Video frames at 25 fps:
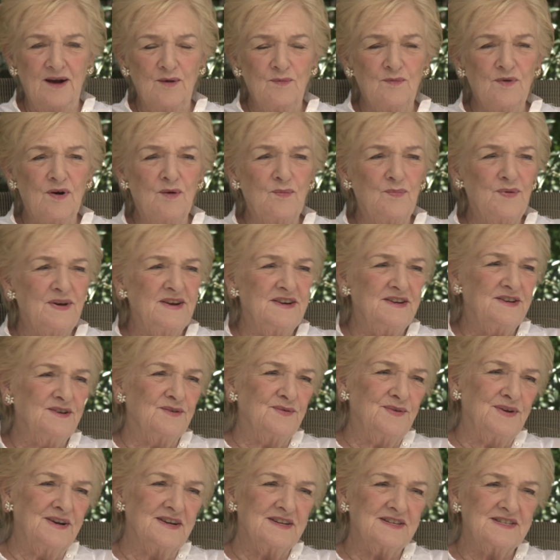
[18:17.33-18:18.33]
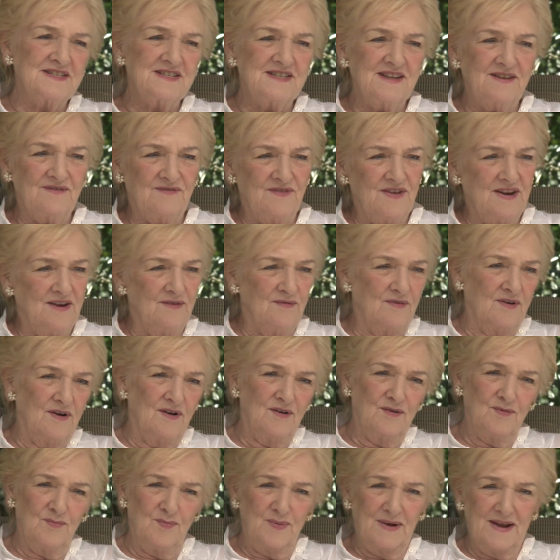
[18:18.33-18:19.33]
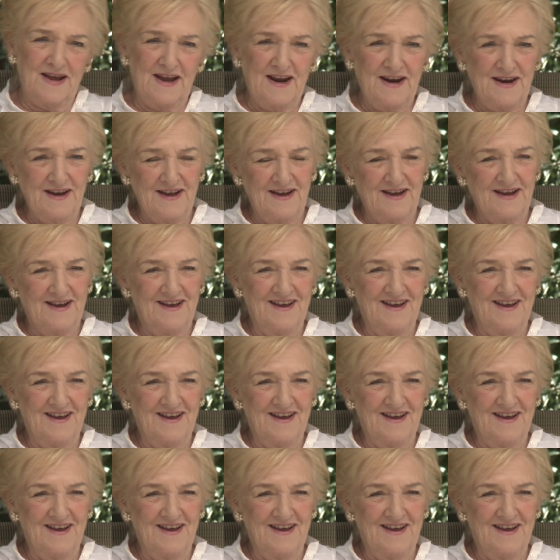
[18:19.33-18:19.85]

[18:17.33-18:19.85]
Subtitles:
What were you doing at 70 rollerblading?